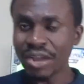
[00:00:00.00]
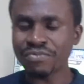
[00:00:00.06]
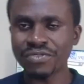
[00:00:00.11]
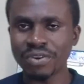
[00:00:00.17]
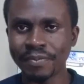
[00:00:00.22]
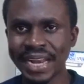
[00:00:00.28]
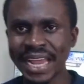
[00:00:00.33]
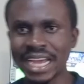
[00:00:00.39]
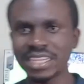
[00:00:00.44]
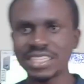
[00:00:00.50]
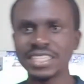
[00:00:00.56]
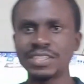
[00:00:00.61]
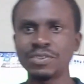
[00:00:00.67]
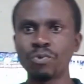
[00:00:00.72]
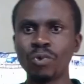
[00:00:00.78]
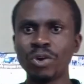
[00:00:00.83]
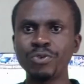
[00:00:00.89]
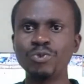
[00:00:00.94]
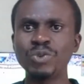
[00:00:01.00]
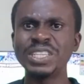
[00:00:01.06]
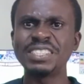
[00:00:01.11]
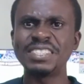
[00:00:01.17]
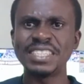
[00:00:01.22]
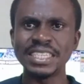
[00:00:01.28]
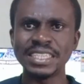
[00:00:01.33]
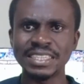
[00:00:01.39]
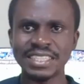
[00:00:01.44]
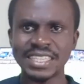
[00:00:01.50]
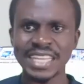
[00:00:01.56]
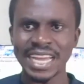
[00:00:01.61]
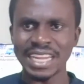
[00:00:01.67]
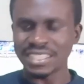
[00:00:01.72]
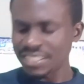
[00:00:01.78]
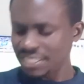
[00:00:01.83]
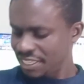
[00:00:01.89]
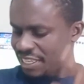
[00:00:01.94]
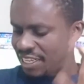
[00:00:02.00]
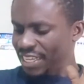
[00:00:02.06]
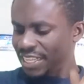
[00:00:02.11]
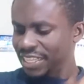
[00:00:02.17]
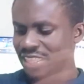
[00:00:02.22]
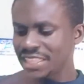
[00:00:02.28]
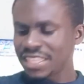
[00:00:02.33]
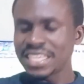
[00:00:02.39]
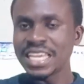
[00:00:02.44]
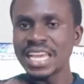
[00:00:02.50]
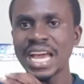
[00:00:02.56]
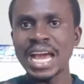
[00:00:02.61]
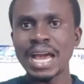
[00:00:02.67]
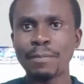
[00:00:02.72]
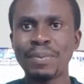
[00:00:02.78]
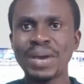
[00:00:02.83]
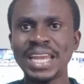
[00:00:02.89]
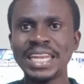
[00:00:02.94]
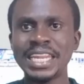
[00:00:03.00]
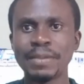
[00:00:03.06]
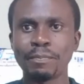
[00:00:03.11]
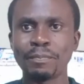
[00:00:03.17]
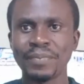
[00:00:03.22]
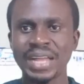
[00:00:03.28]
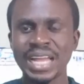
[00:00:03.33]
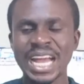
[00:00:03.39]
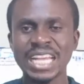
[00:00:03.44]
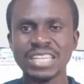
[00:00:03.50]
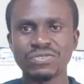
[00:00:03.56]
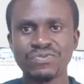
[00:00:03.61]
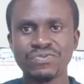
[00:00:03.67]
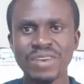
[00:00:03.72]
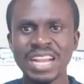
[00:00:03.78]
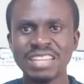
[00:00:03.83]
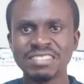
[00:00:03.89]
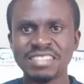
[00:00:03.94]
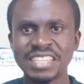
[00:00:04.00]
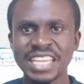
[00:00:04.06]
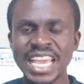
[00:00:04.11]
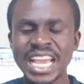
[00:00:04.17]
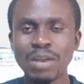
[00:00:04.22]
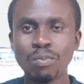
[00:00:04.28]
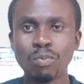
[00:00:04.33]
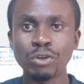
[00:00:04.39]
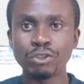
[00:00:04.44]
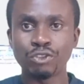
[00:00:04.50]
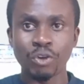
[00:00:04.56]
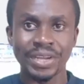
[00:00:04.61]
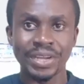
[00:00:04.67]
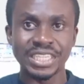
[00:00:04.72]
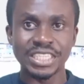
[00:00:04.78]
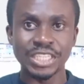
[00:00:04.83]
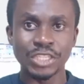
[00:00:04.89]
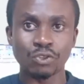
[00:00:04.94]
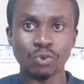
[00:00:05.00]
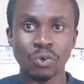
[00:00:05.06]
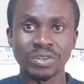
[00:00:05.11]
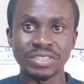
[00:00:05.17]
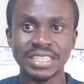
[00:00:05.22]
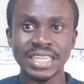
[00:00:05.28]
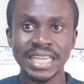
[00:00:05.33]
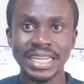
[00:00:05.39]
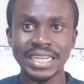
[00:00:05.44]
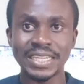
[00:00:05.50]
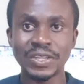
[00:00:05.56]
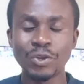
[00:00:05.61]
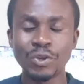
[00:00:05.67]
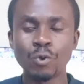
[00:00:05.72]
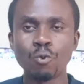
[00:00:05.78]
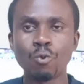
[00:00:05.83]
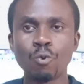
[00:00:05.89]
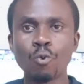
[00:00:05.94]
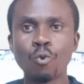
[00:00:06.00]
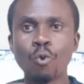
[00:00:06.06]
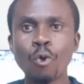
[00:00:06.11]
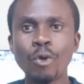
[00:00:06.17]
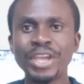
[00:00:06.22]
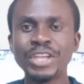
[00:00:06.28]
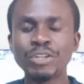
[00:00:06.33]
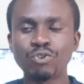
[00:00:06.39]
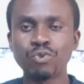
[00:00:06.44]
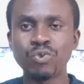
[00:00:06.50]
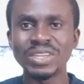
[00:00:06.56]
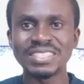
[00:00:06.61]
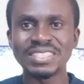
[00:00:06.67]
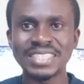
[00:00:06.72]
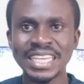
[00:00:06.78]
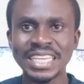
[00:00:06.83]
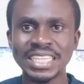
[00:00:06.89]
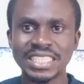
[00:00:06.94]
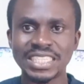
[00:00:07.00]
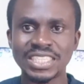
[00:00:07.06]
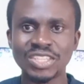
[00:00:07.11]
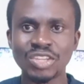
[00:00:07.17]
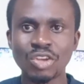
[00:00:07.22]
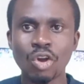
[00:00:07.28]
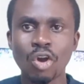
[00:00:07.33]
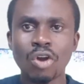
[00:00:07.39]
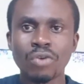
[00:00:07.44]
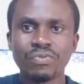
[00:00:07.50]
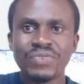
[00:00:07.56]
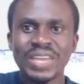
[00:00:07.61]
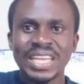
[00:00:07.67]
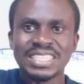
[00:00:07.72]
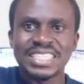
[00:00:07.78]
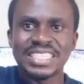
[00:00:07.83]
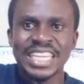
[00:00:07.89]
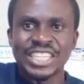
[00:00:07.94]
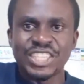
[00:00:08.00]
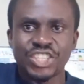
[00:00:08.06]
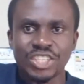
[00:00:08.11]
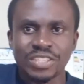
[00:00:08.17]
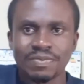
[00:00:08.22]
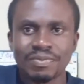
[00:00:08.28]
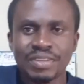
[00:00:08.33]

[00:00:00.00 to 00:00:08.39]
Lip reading: from that, what we see is that the upper limb, as far as the elbow joint is concerned, will go into a state of extension.